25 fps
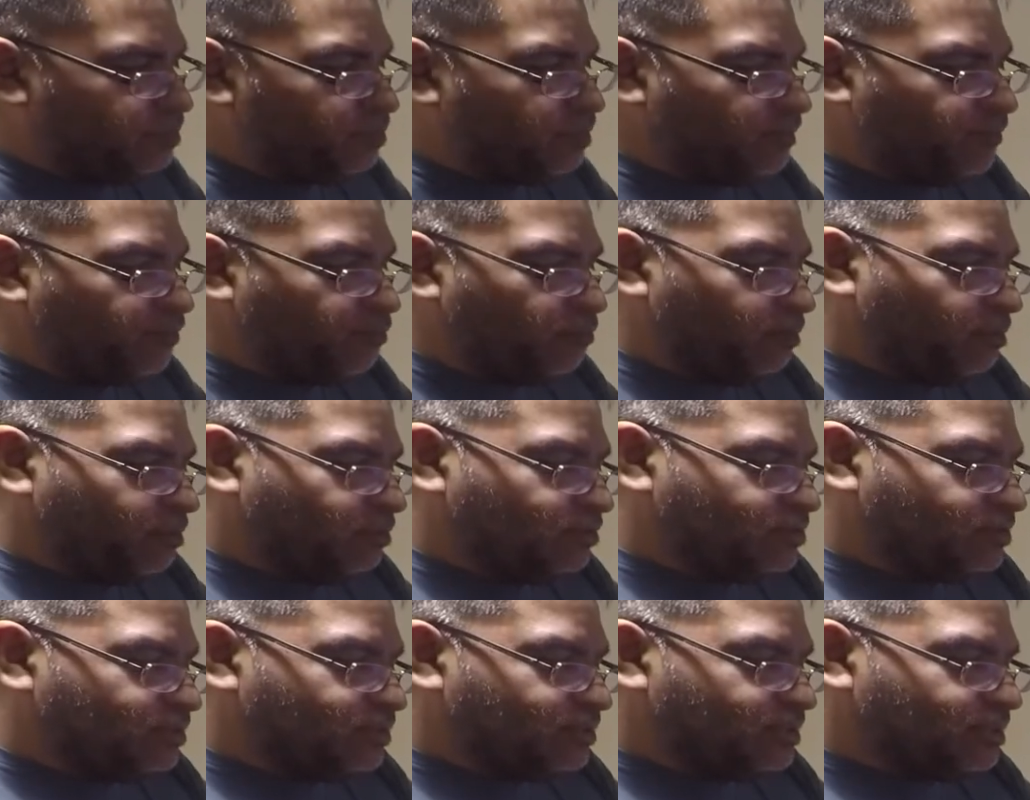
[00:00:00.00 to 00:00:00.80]
of
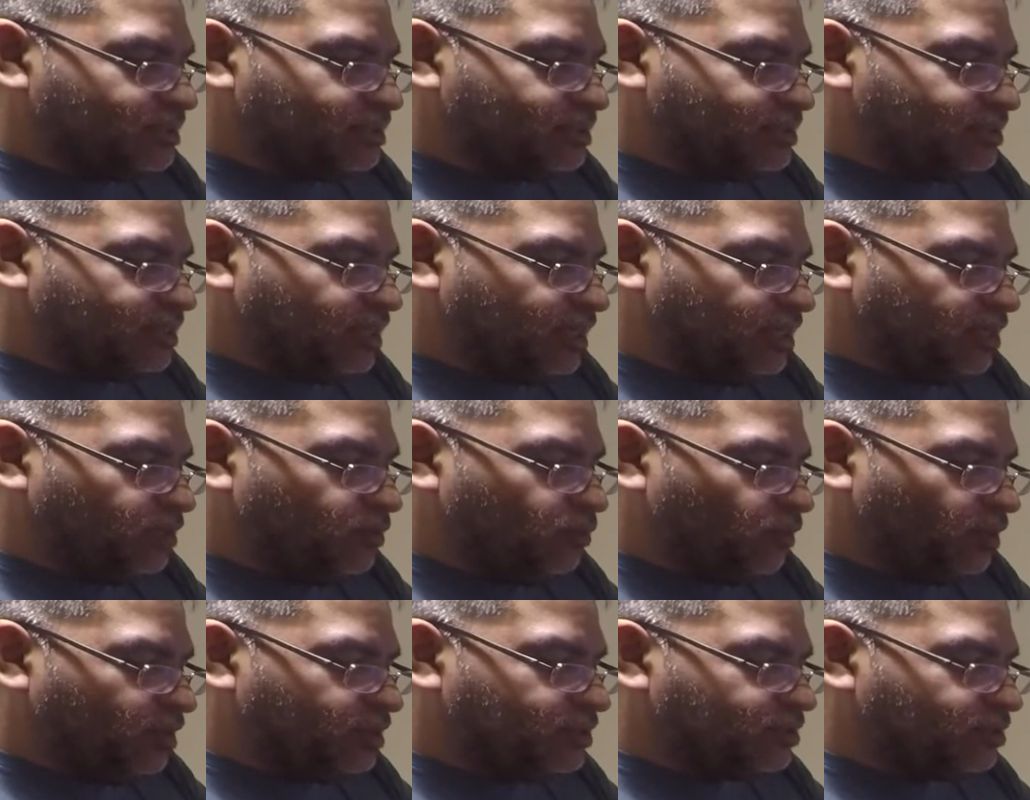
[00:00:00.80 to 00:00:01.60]
emergency stain
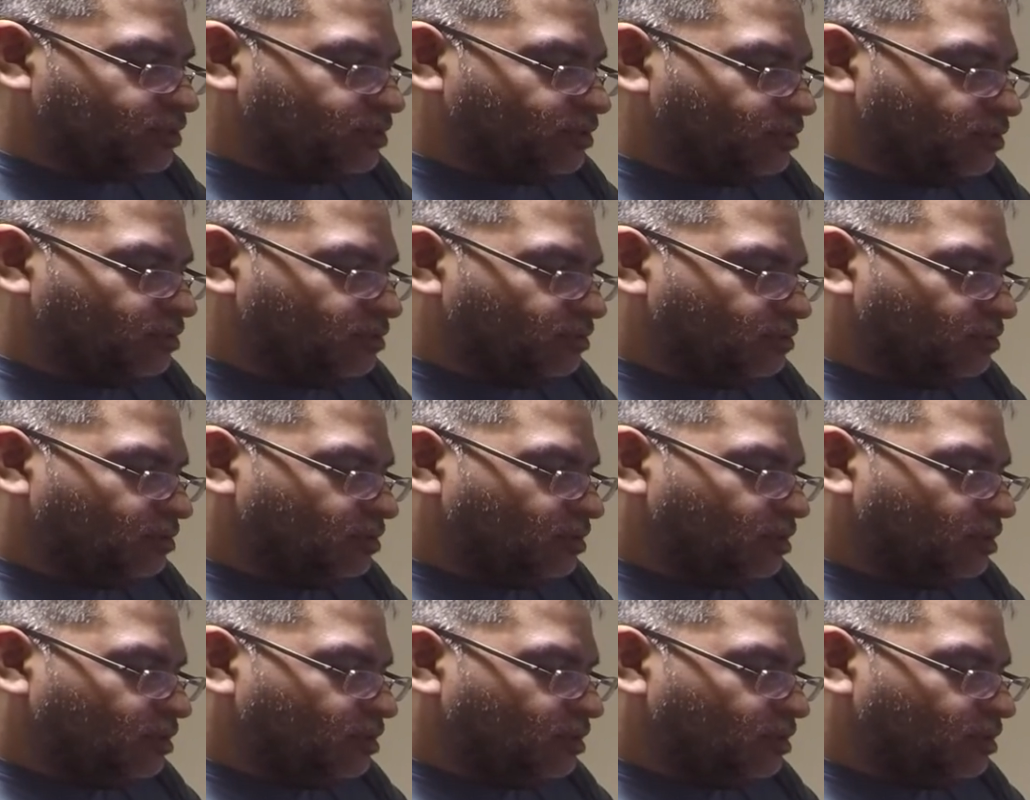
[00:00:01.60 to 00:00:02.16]
rescue.